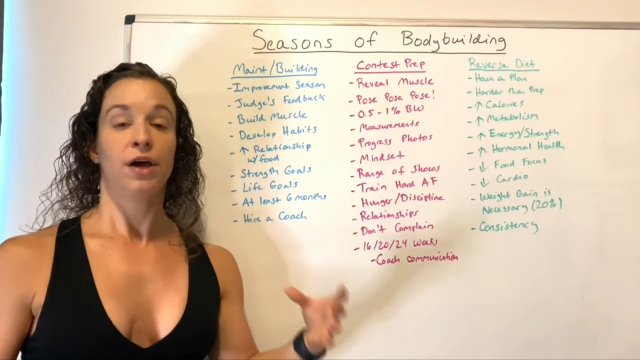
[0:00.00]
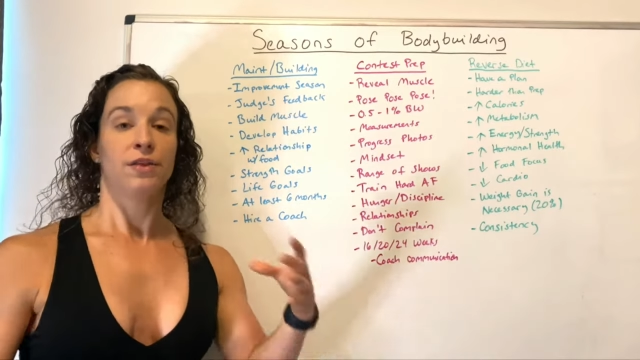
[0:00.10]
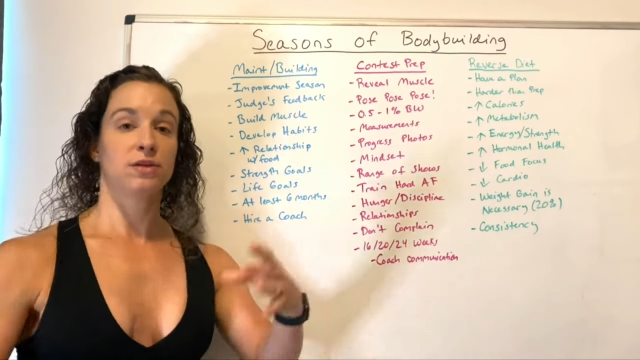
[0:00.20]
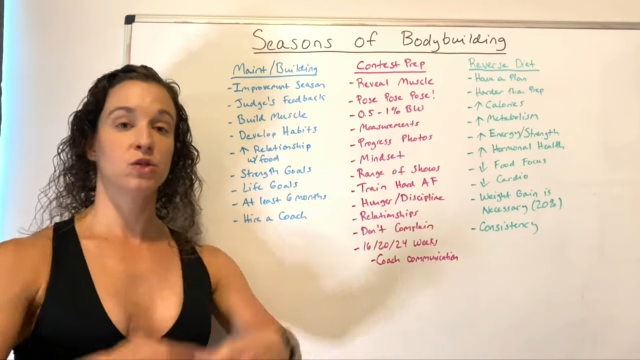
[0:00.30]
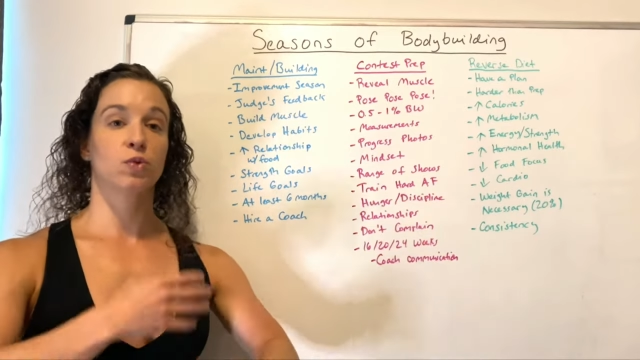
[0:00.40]

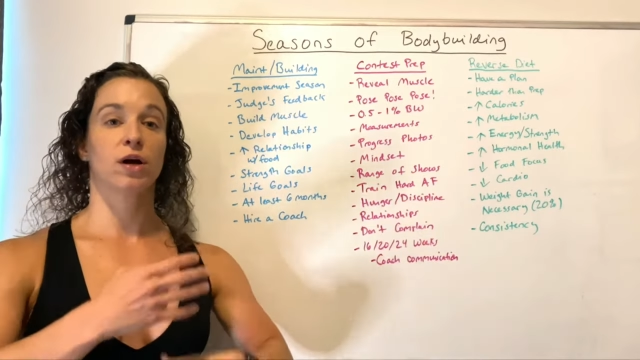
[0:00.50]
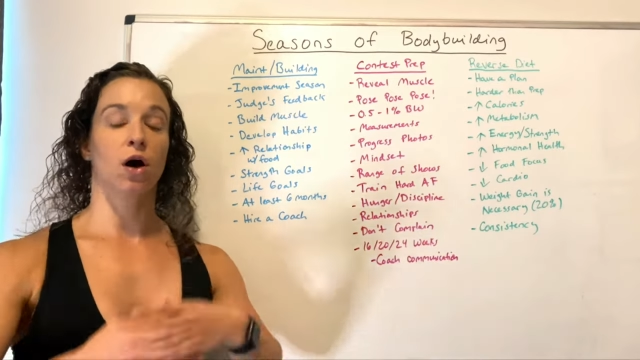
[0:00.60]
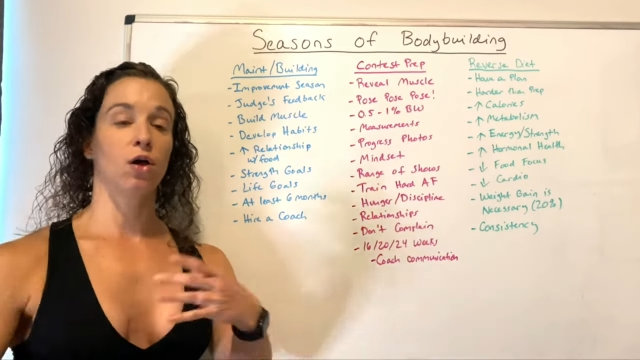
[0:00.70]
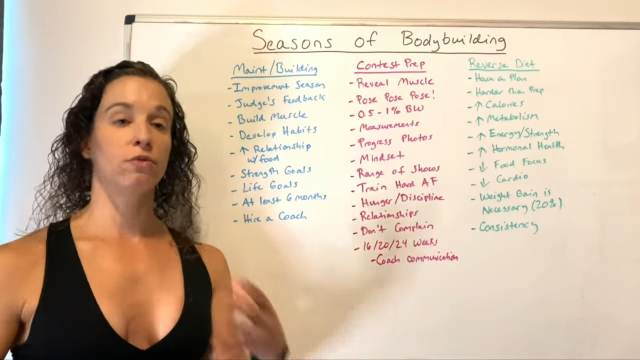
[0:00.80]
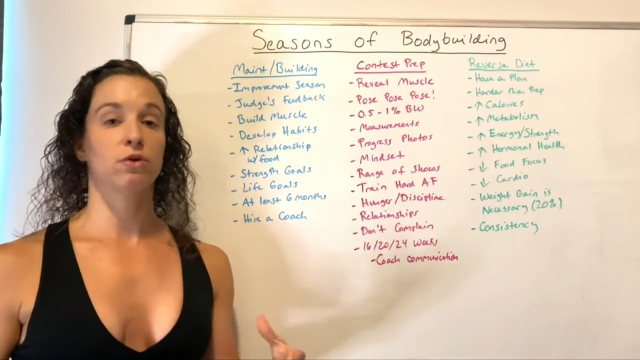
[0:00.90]
This is where
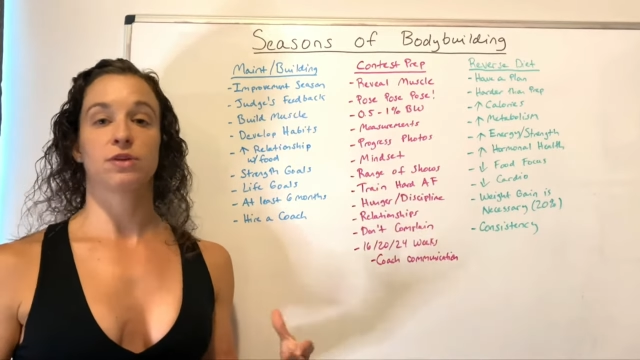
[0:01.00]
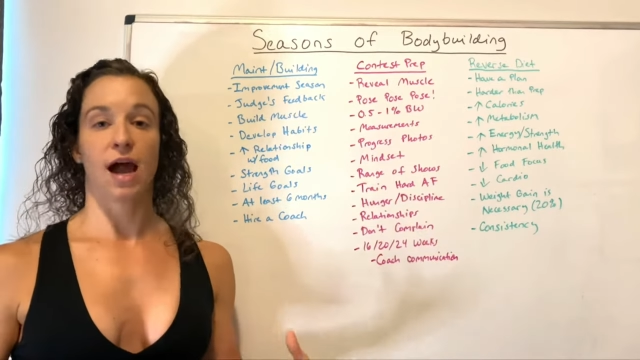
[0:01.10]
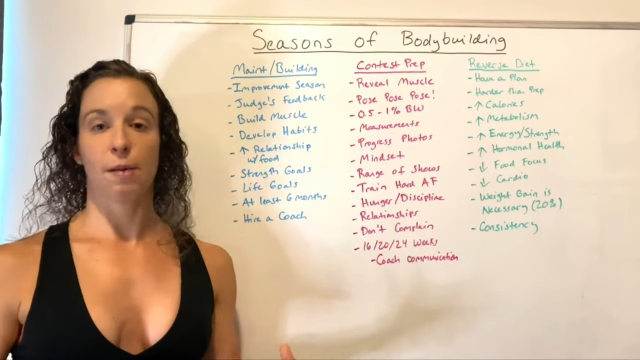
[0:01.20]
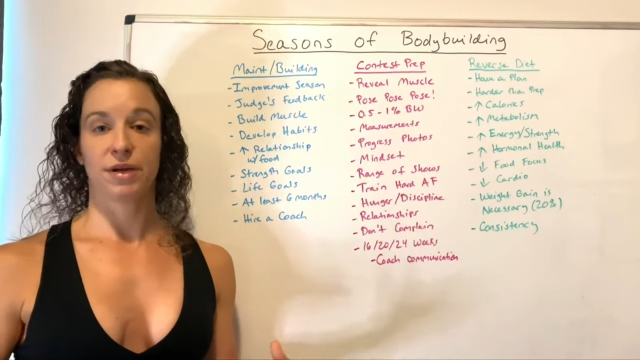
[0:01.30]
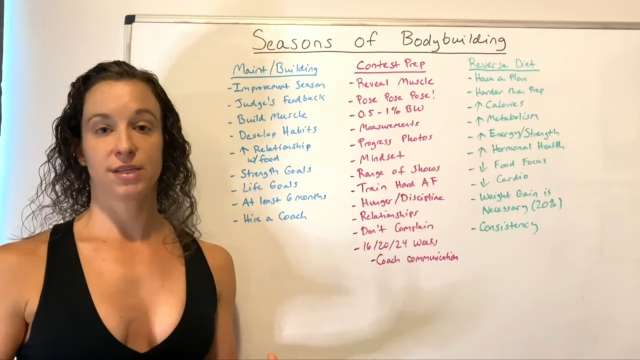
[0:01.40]
all of those
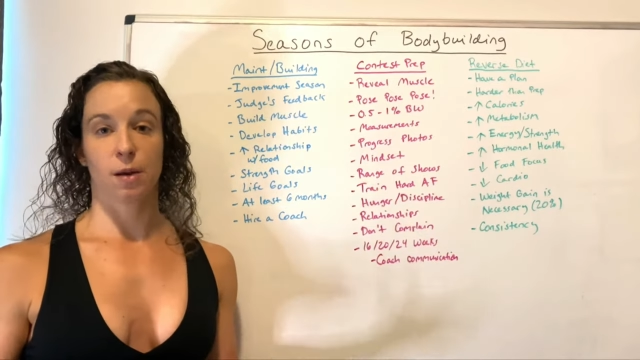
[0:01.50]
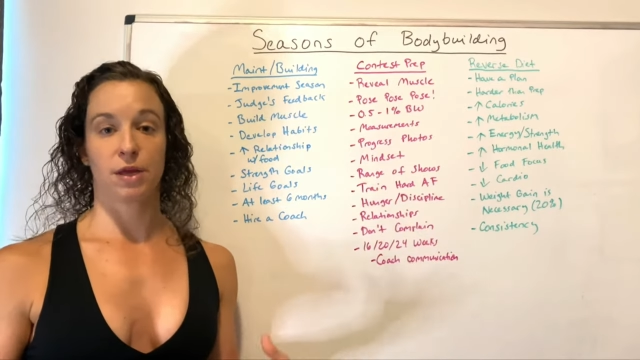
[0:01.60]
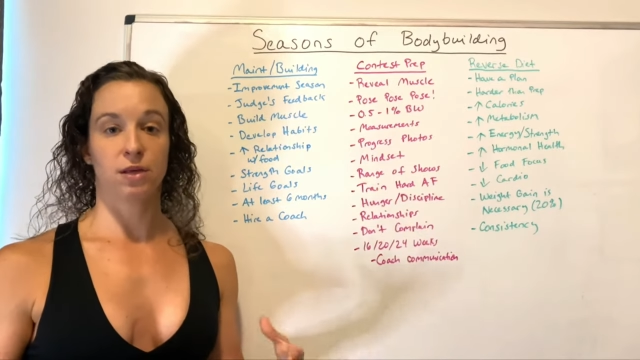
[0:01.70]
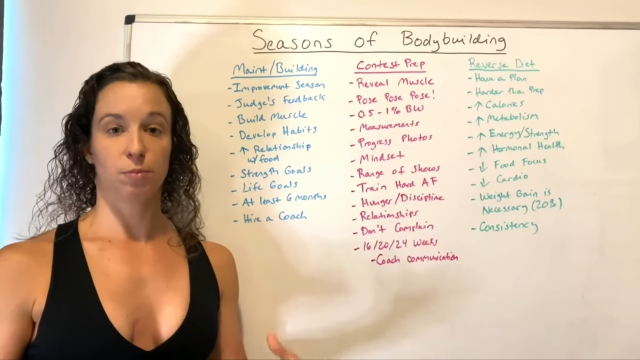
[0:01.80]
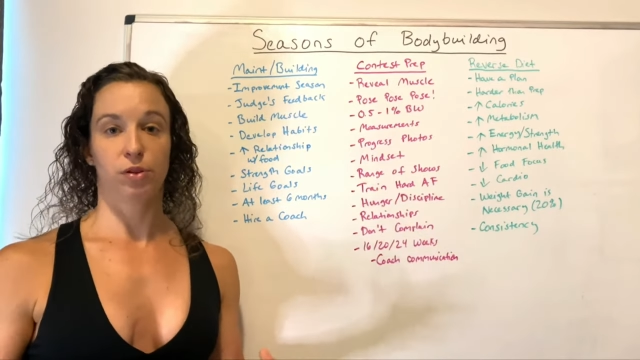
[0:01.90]
habits come
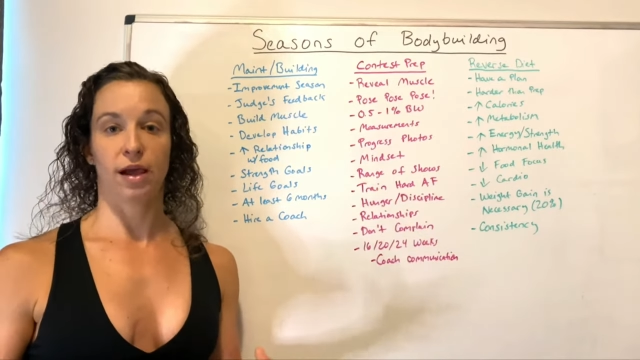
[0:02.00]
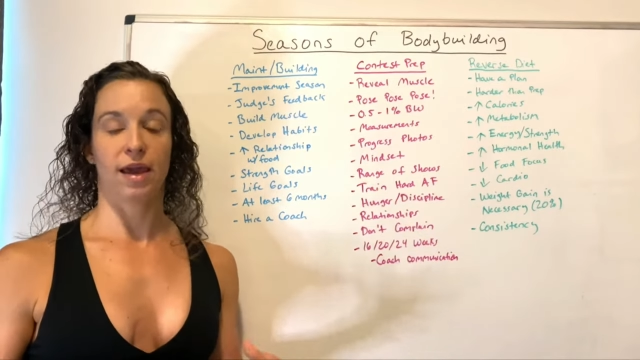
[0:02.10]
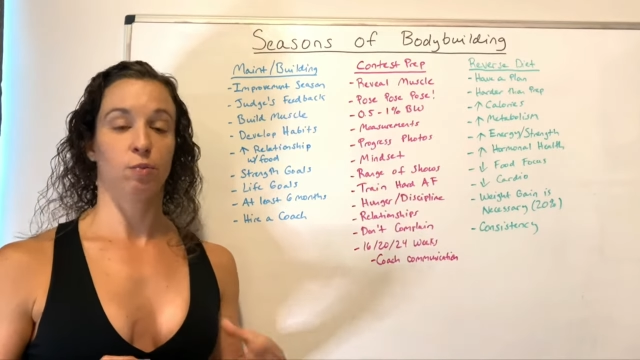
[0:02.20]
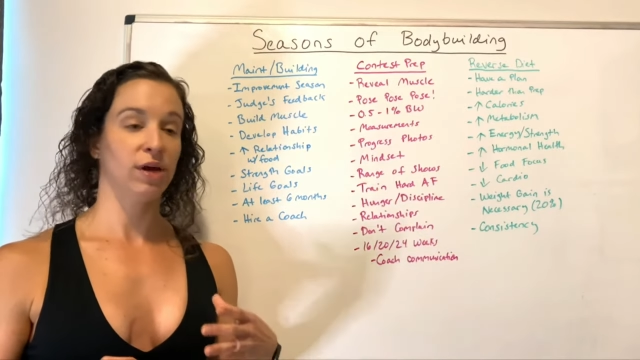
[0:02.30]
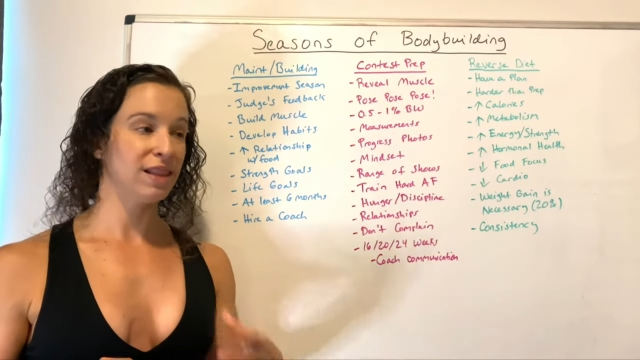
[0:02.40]
into play,
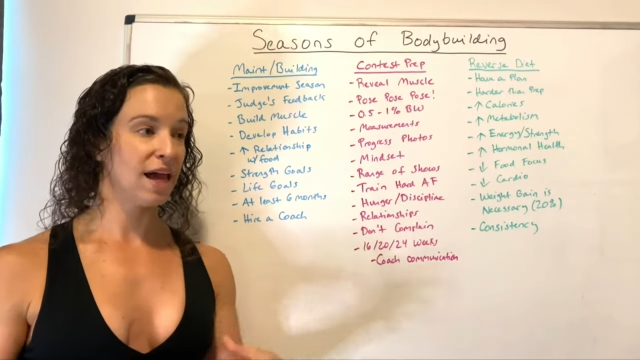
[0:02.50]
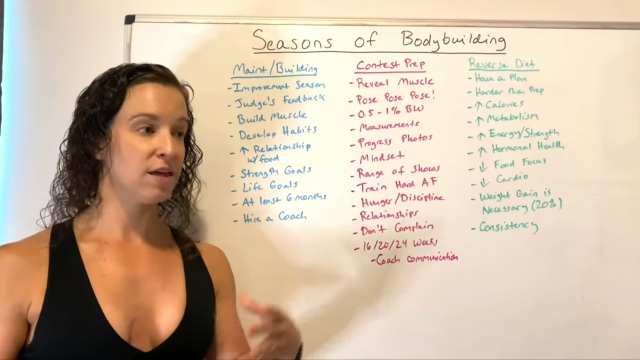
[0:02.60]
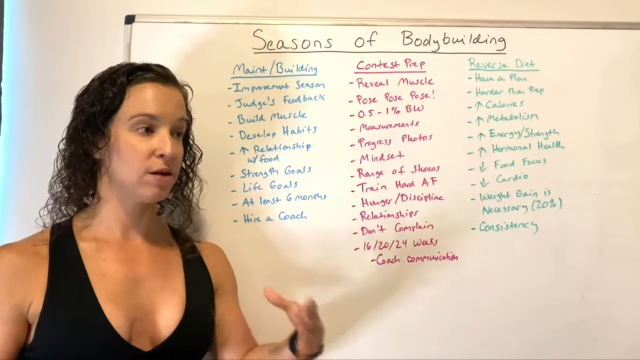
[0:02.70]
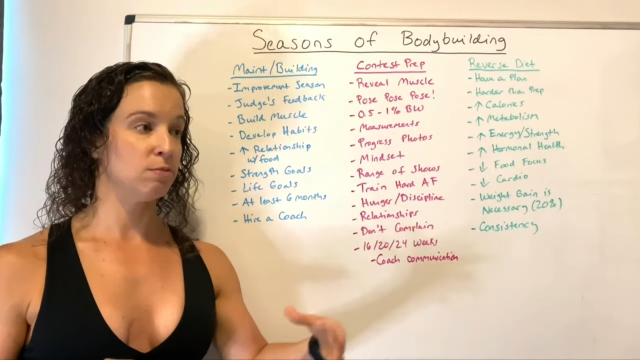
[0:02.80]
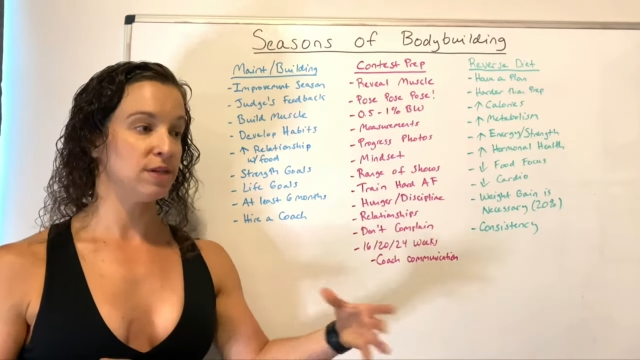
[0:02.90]
and we lay
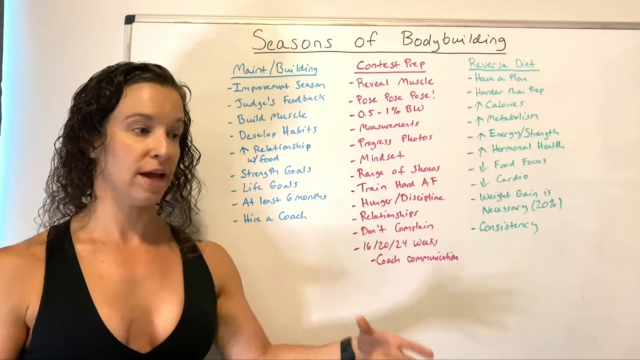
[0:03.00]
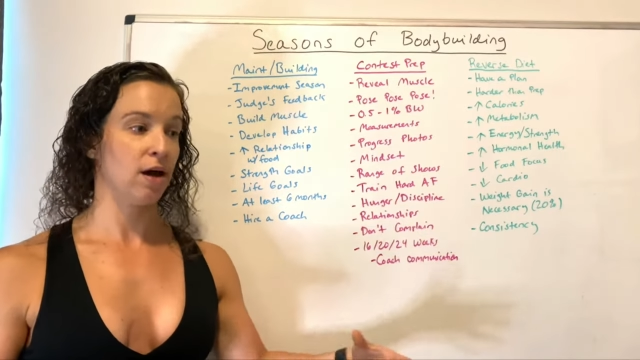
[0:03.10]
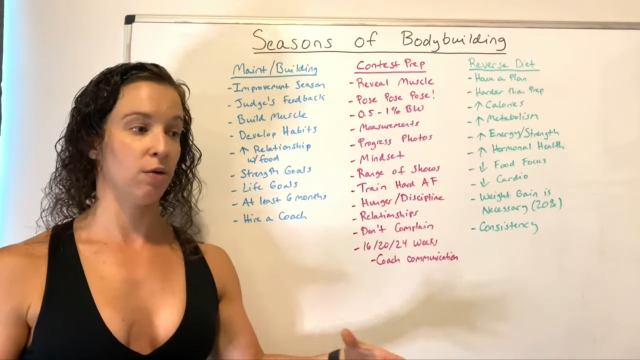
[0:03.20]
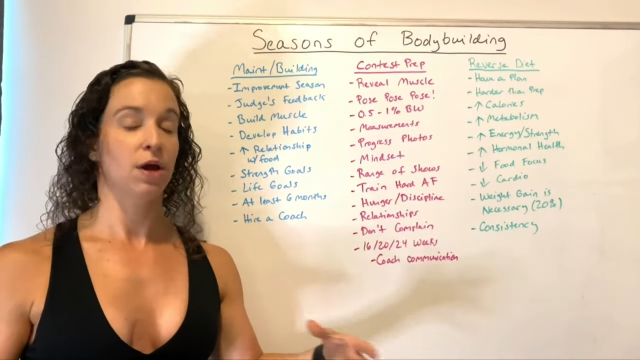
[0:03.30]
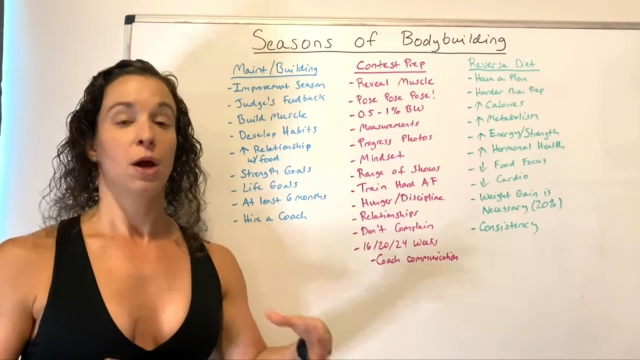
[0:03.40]
them down